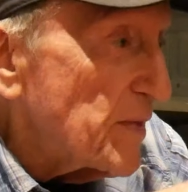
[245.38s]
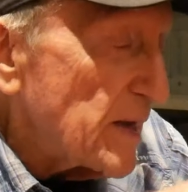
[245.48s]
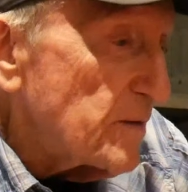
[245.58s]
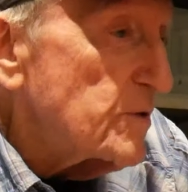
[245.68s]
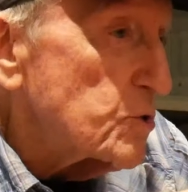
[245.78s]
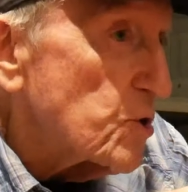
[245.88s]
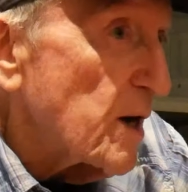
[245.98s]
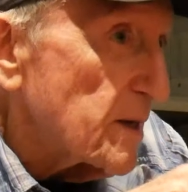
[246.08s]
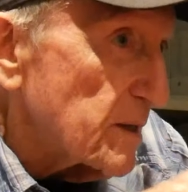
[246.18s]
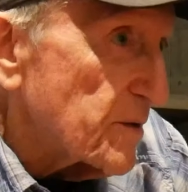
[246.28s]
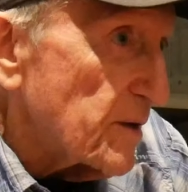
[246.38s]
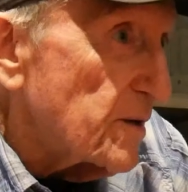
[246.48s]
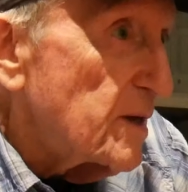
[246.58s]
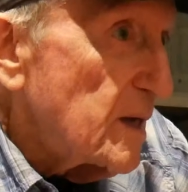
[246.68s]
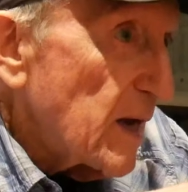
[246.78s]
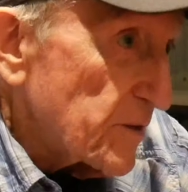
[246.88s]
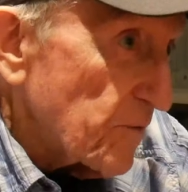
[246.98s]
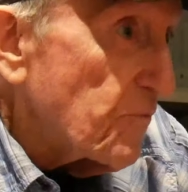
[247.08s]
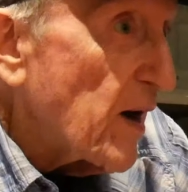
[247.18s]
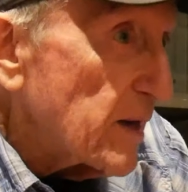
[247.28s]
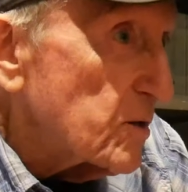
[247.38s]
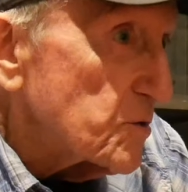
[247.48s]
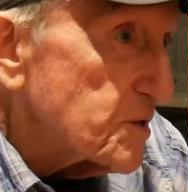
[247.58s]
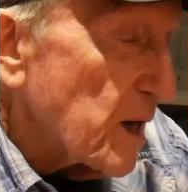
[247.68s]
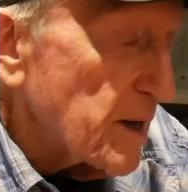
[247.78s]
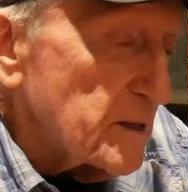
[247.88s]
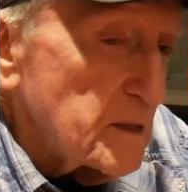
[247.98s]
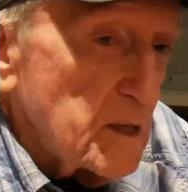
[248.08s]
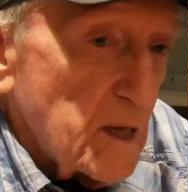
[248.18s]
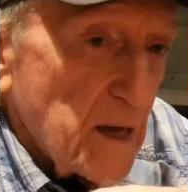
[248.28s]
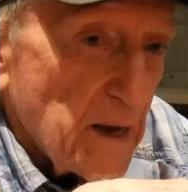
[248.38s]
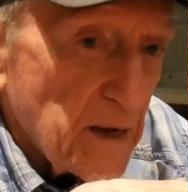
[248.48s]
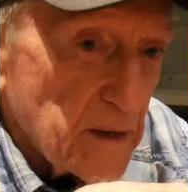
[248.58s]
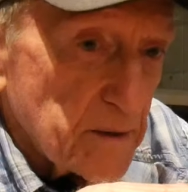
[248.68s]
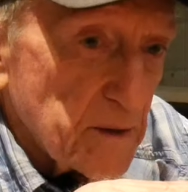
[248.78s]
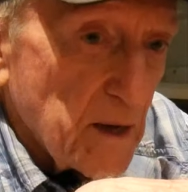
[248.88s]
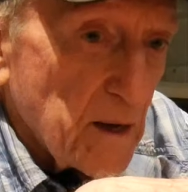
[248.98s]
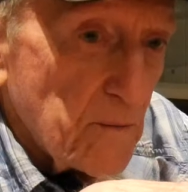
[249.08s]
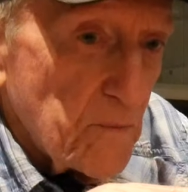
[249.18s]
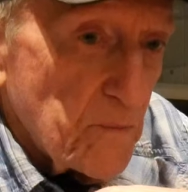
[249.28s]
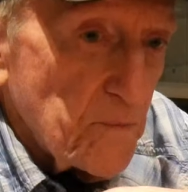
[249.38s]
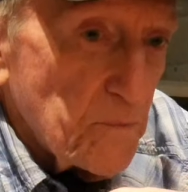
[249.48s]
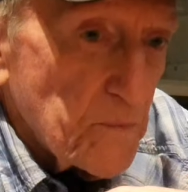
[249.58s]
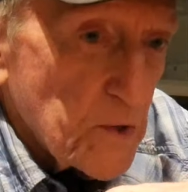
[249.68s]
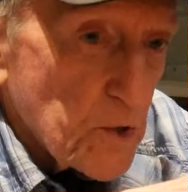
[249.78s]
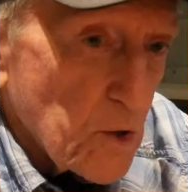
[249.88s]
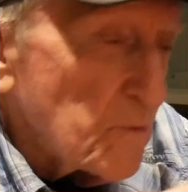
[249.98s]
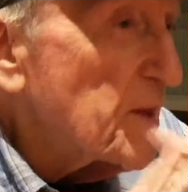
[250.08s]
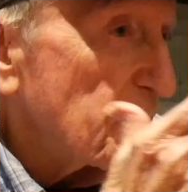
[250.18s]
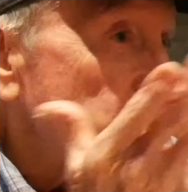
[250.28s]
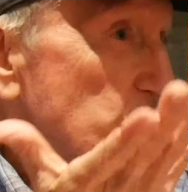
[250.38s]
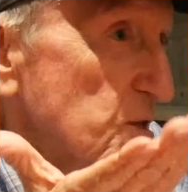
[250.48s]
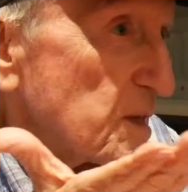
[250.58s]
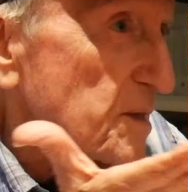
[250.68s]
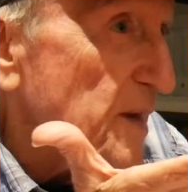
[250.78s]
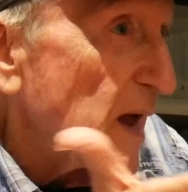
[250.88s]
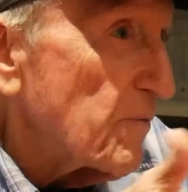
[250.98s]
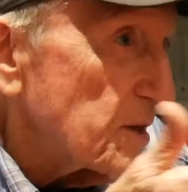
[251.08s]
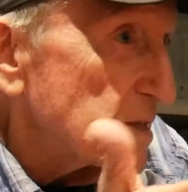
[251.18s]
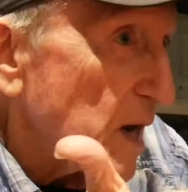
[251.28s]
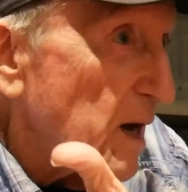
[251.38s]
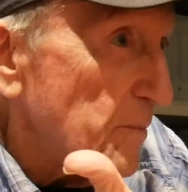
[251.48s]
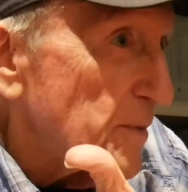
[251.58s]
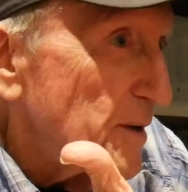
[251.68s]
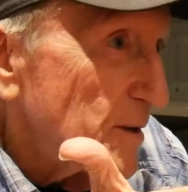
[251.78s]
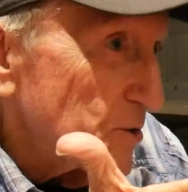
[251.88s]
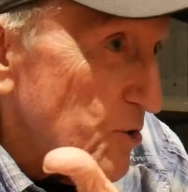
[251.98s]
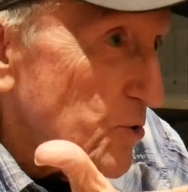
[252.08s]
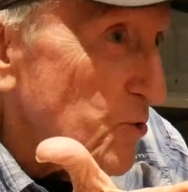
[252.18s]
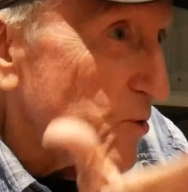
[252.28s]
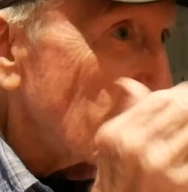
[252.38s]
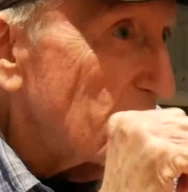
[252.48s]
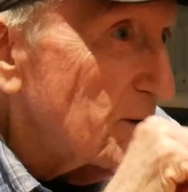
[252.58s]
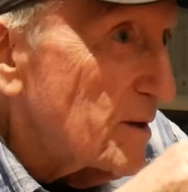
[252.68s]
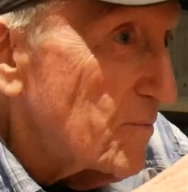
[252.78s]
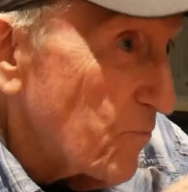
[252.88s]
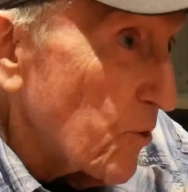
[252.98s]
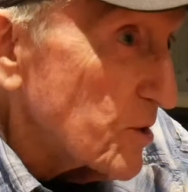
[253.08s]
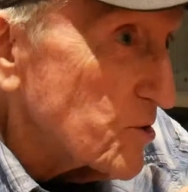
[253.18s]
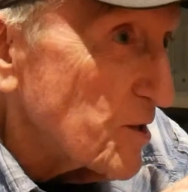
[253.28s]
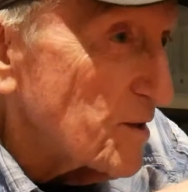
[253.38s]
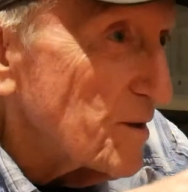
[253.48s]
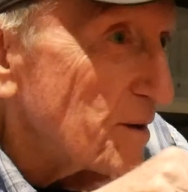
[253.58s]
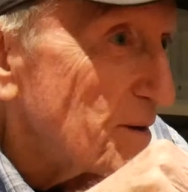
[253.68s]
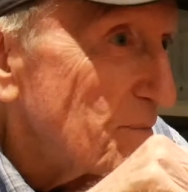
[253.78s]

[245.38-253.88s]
they even tried at the, at the final site, and, uh, you know, they just didn't have the time to do it. Fortunately.